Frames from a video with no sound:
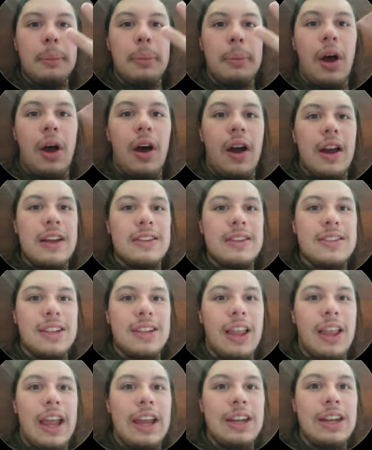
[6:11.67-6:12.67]
pods
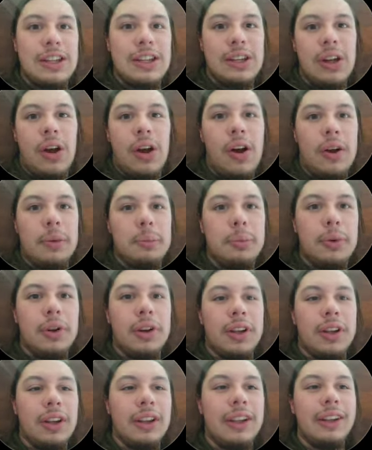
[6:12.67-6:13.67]
landing on
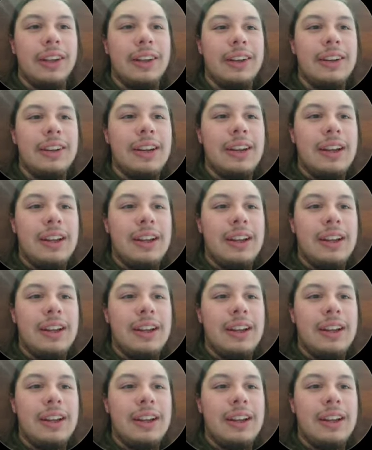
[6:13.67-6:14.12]
Brooklyn.